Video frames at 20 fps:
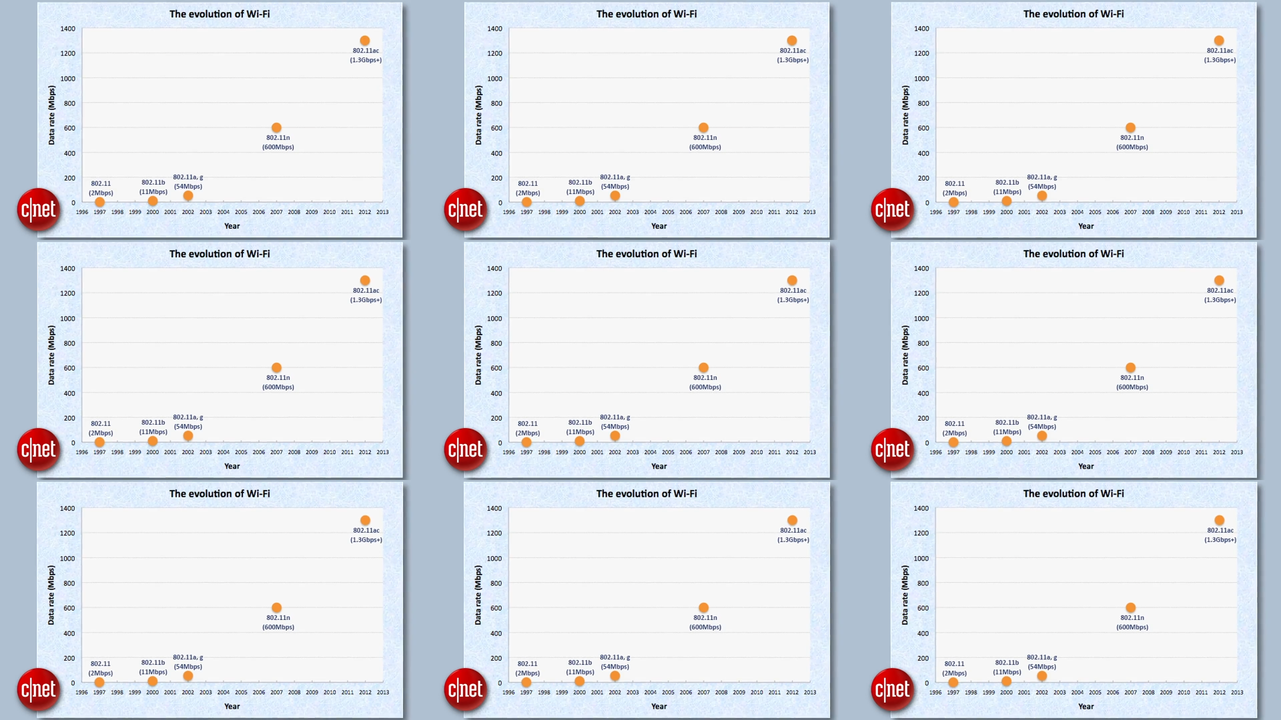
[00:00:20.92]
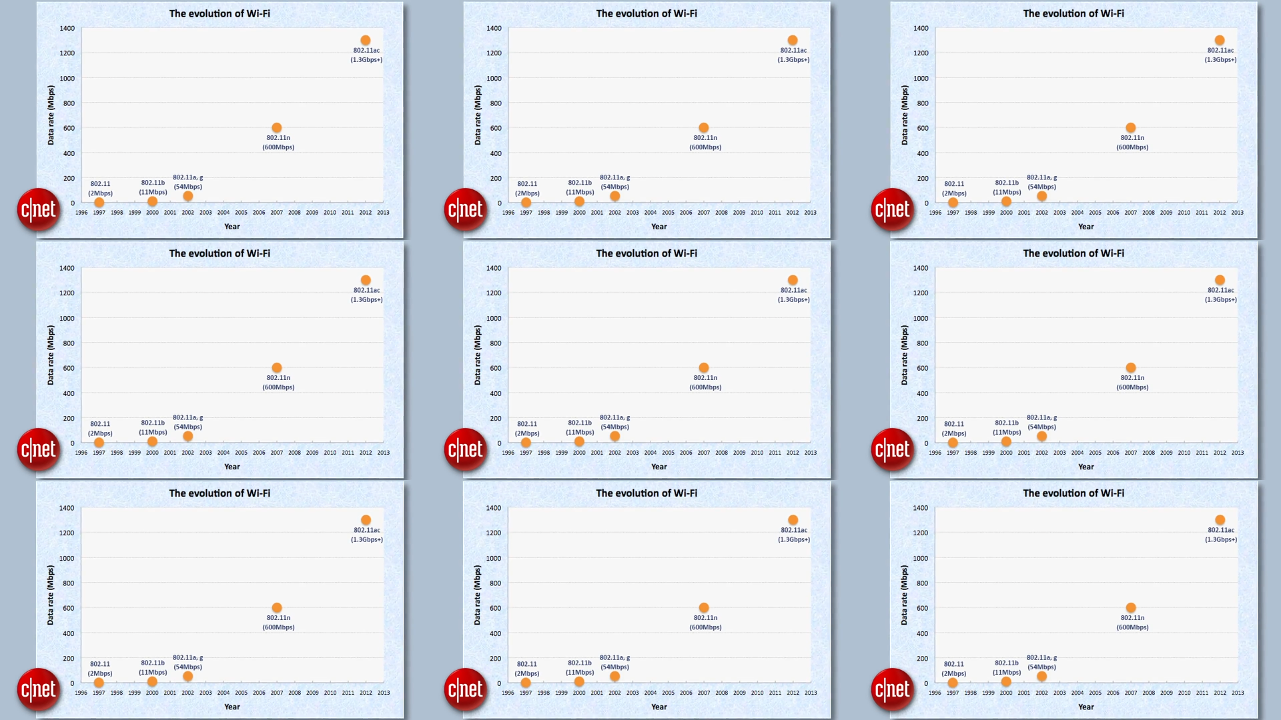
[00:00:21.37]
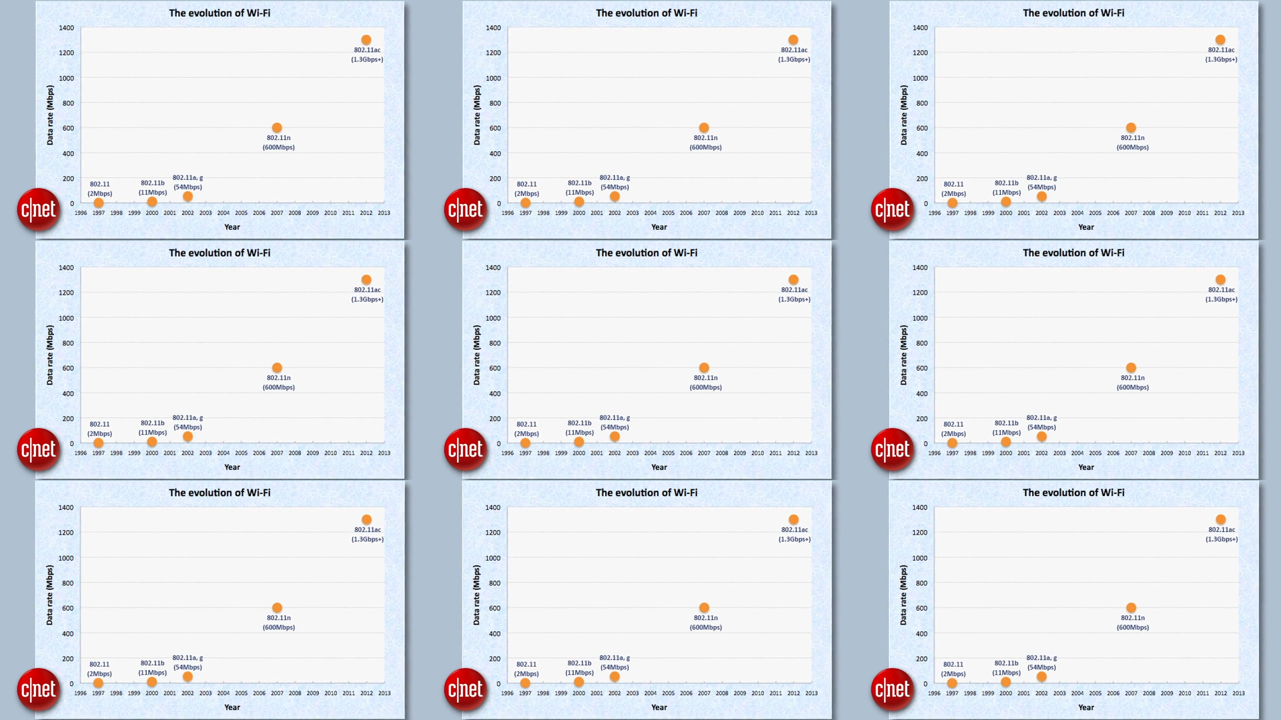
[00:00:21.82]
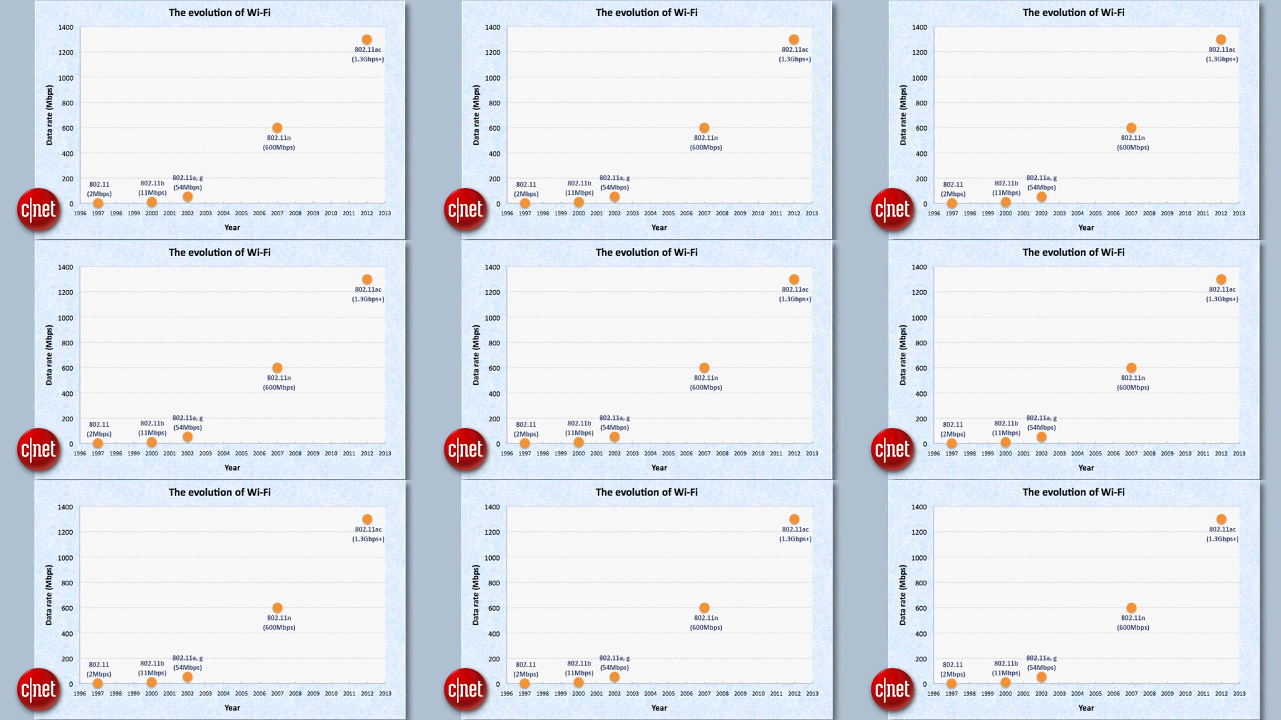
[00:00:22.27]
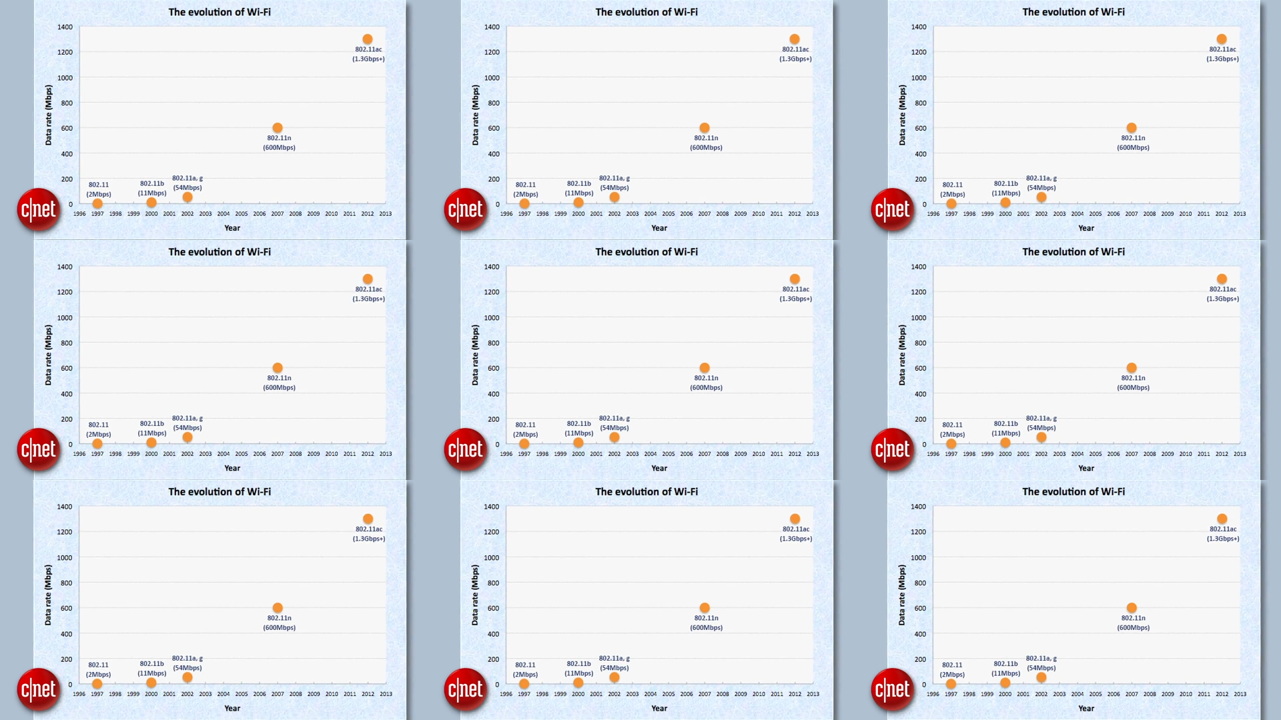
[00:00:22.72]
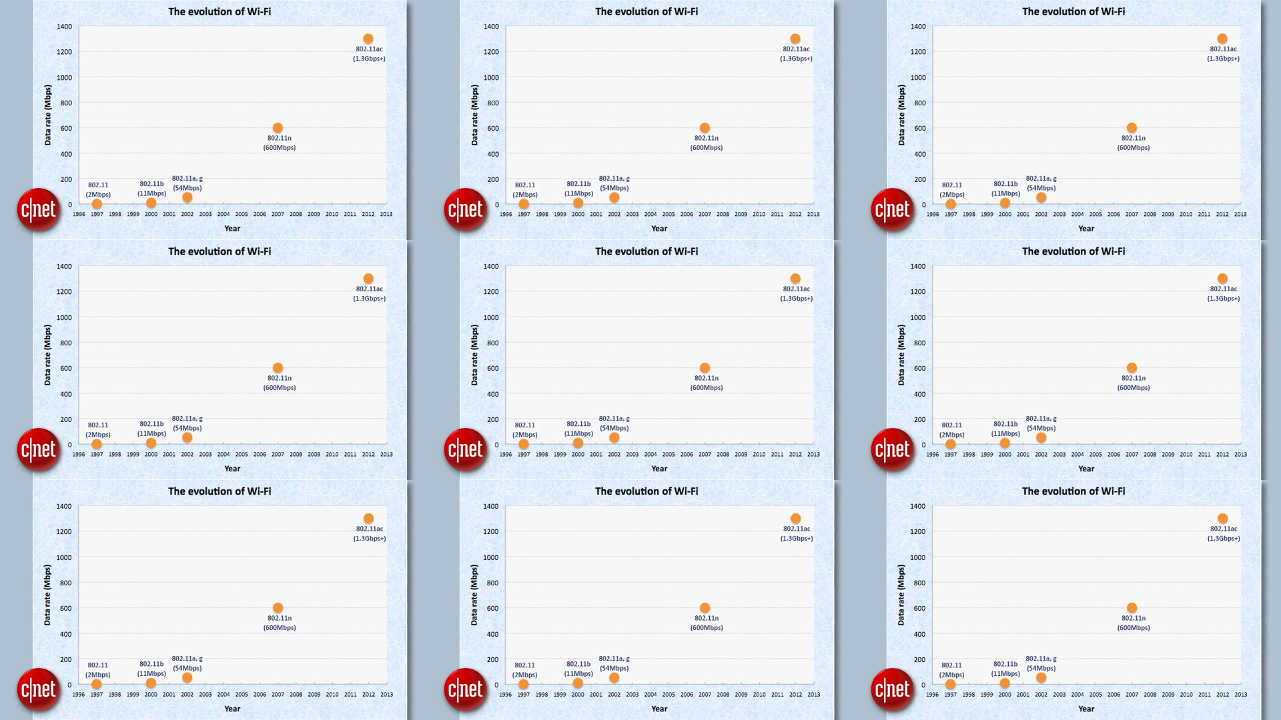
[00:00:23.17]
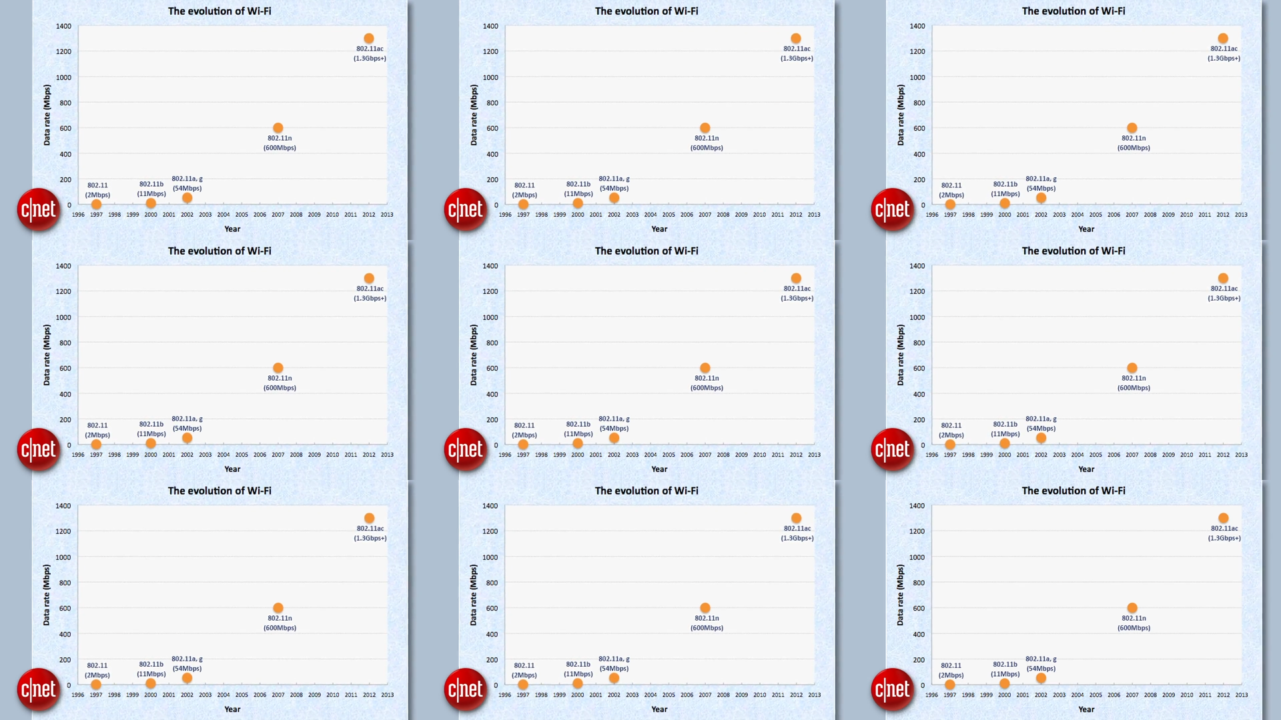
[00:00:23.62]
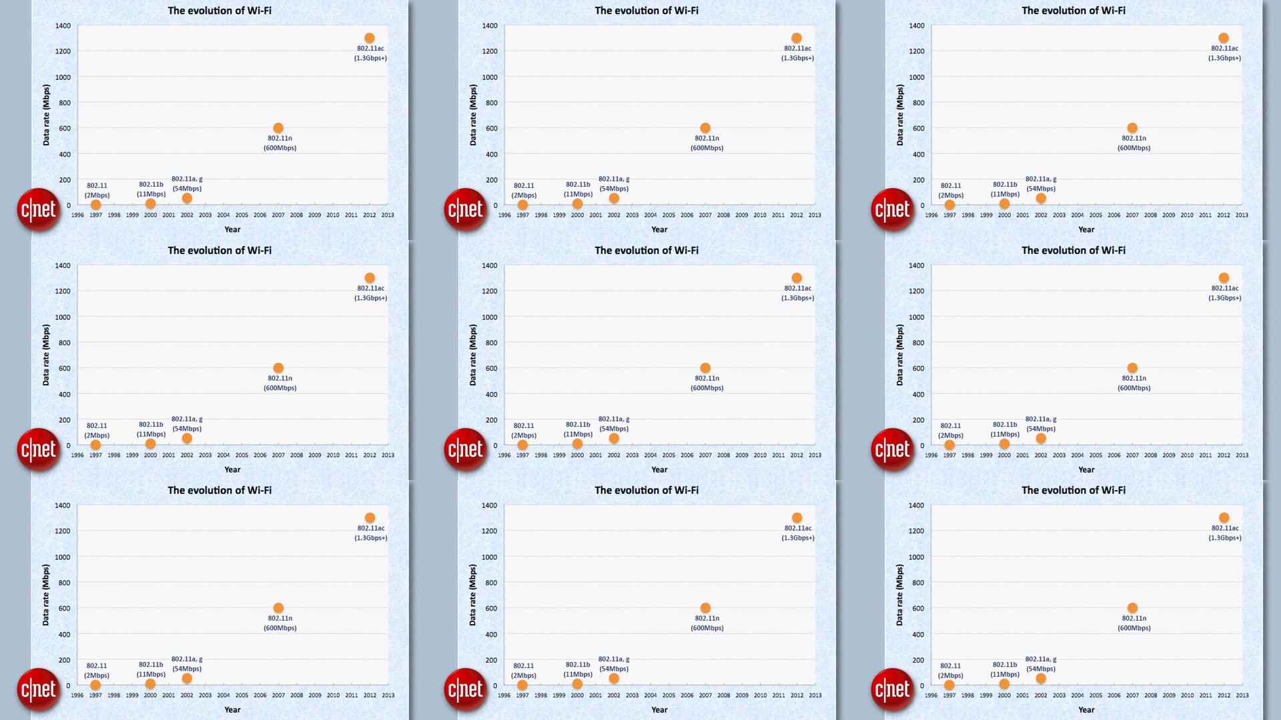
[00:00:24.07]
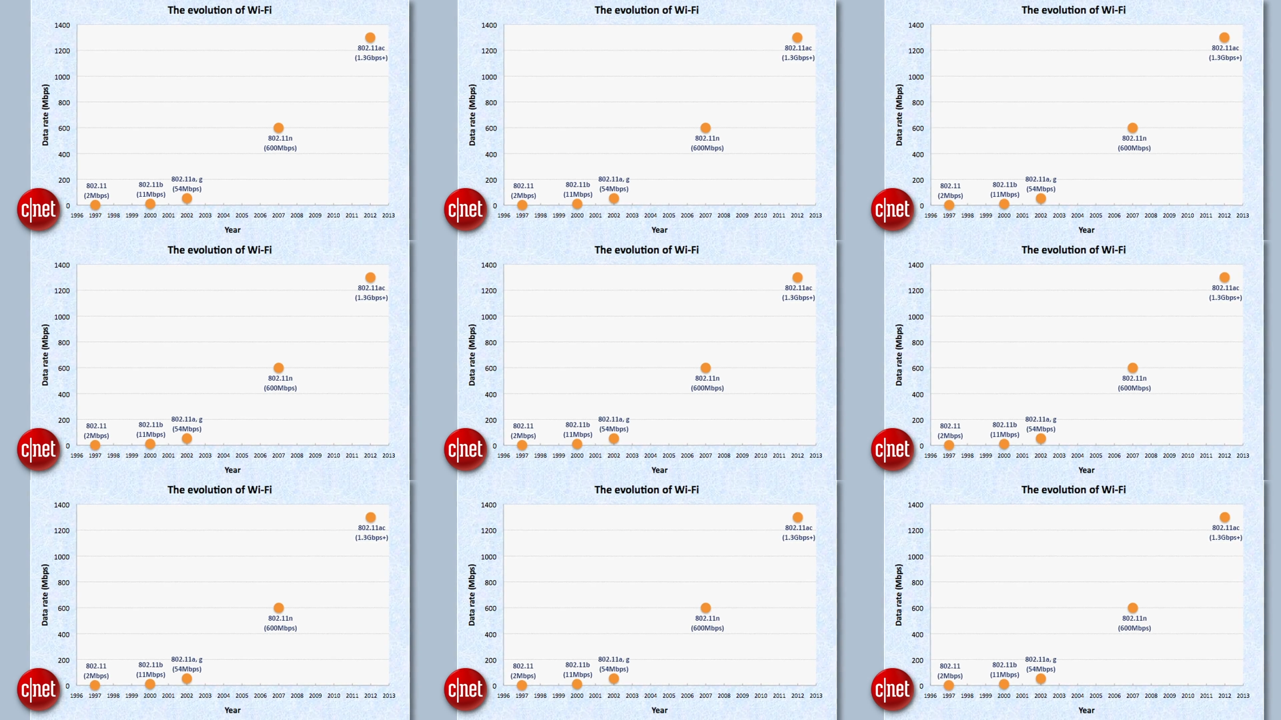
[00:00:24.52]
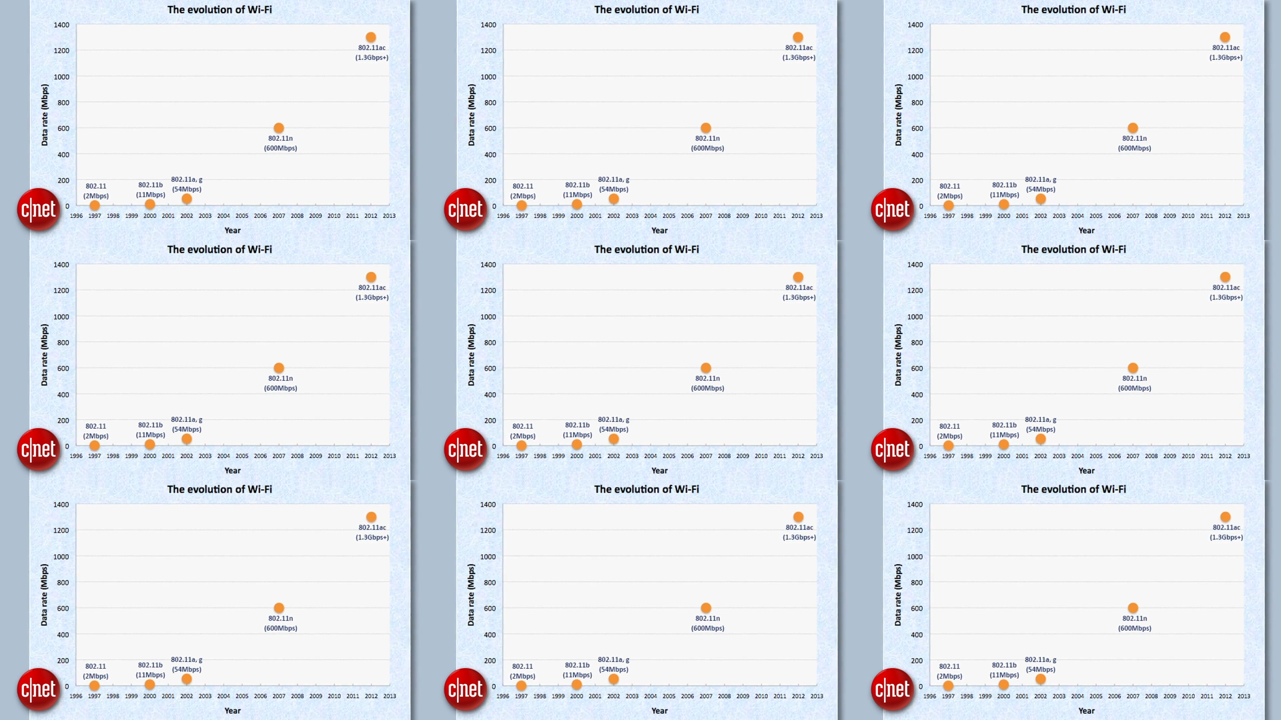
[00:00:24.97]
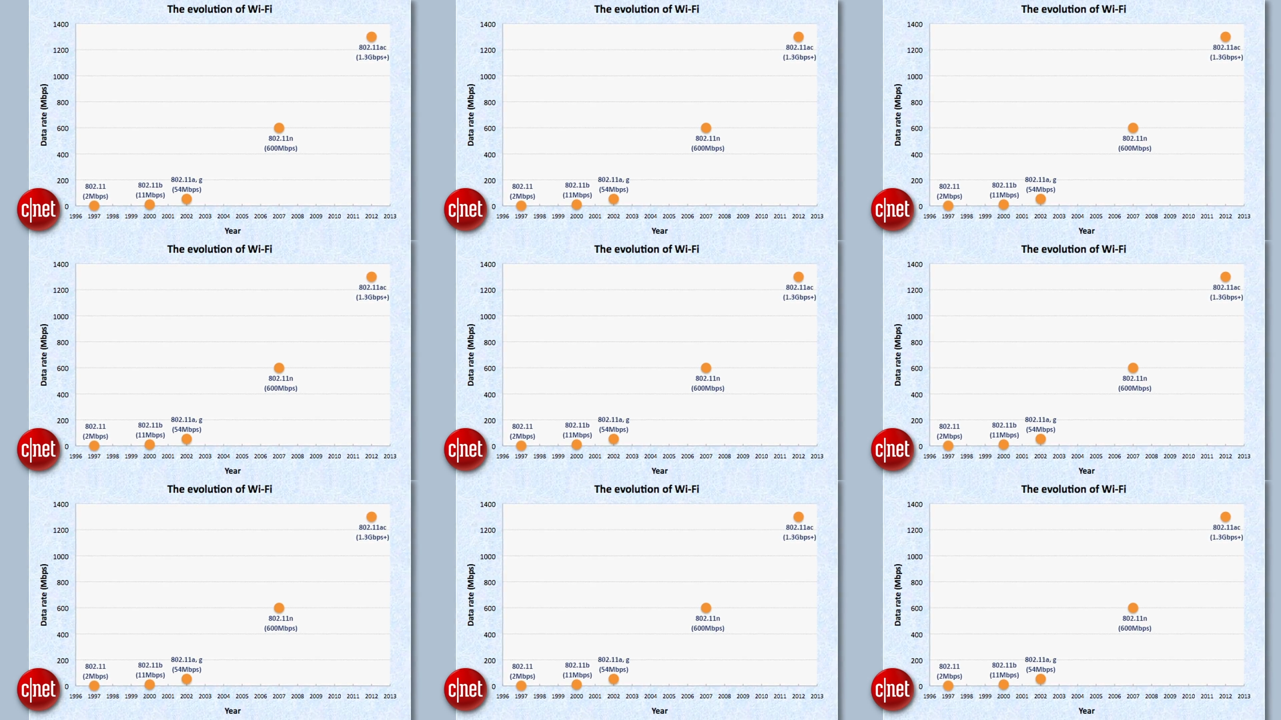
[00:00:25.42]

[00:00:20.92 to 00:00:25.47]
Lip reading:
Nobody's mouth can be seen.